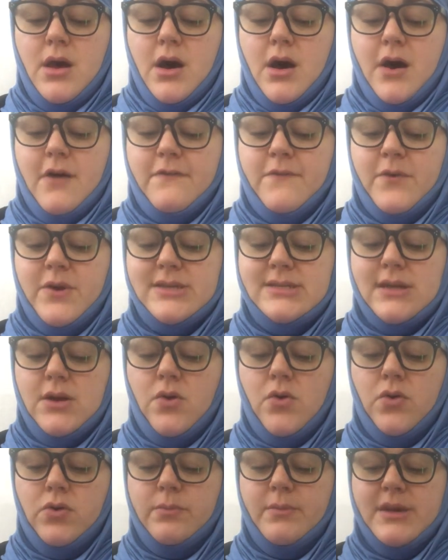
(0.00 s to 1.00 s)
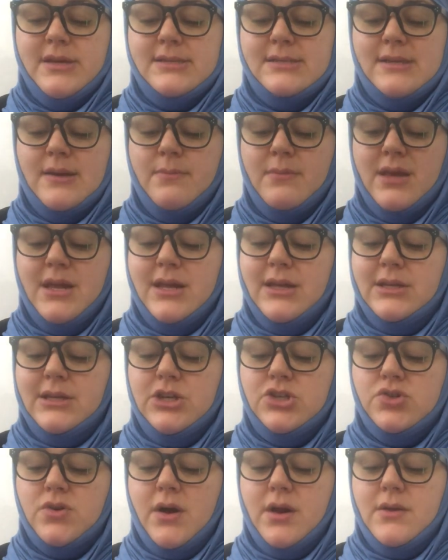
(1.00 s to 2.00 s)
A freezing cold mist immediately
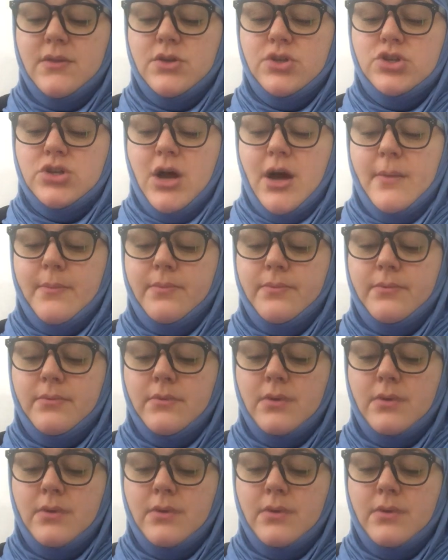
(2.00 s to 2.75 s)
shrouded the shop.